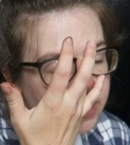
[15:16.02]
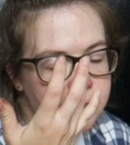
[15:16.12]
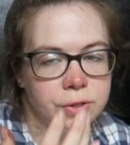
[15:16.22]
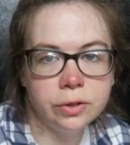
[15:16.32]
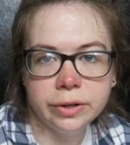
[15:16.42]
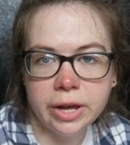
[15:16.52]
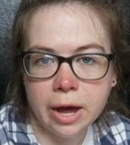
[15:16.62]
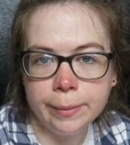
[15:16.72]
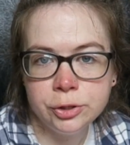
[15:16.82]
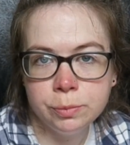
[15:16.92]
is there a
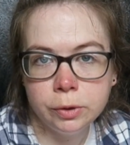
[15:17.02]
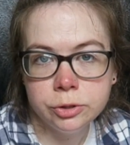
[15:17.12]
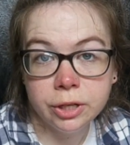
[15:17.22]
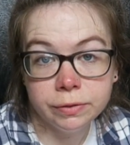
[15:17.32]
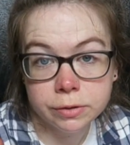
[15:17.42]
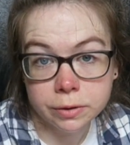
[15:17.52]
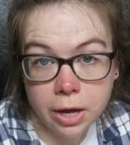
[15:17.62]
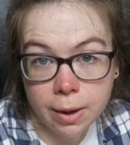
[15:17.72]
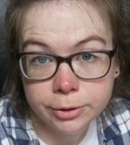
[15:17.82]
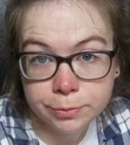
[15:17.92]
cabbage emoji? If there's a
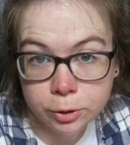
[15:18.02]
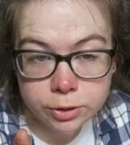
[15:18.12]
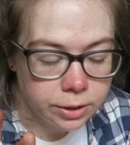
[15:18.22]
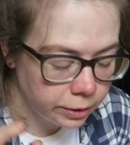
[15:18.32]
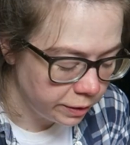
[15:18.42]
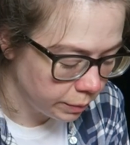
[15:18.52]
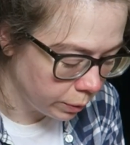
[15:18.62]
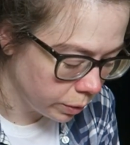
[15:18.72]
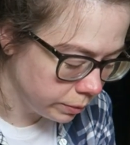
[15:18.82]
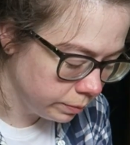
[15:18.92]
cabbage emoji, leave
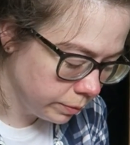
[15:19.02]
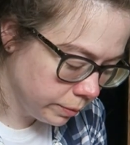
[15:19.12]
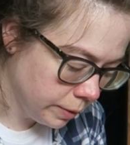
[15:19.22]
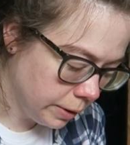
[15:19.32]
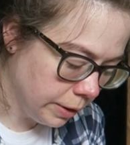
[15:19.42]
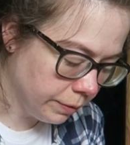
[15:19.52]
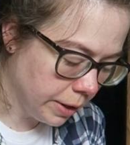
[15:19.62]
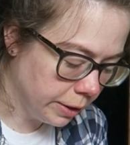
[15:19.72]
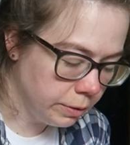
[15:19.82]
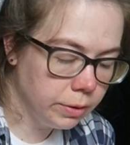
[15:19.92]
me one. If
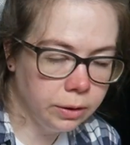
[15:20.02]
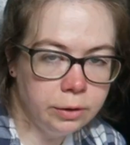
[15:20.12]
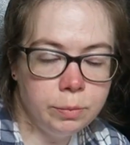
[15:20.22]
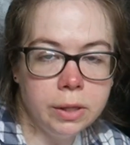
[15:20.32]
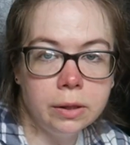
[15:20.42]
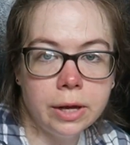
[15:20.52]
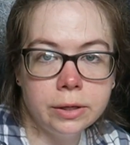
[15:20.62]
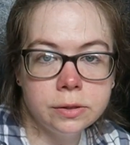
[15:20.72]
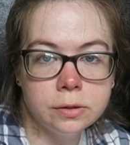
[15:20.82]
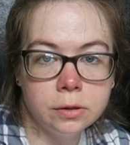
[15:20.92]
not, you can leave me a
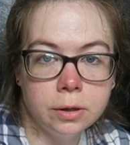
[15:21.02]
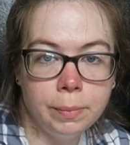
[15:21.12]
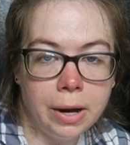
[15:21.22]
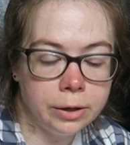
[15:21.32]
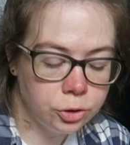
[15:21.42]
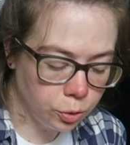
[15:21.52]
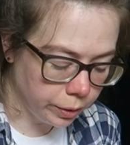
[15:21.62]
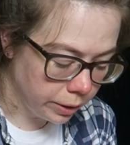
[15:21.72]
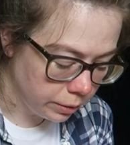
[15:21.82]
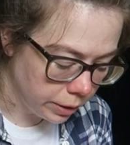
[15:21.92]
lettuce or a bok
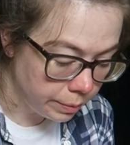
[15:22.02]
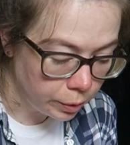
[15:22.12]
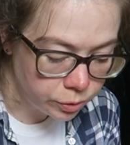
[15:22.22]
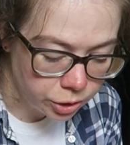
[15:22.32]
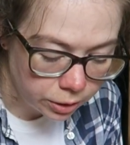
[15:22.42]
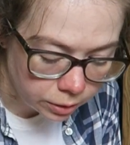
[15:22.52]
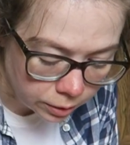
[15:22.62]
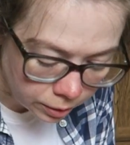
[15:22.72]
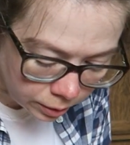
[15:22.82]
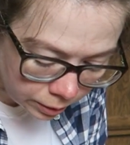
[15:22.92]
choy emoji.
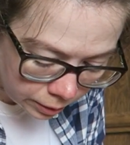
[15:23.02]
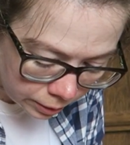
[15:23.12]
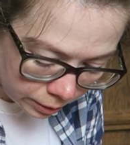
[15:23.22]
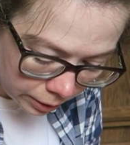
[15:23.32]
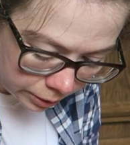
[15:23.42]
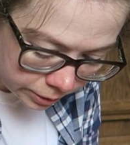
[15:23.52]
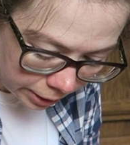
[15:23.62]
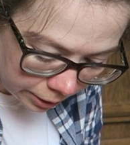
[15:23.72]
I'll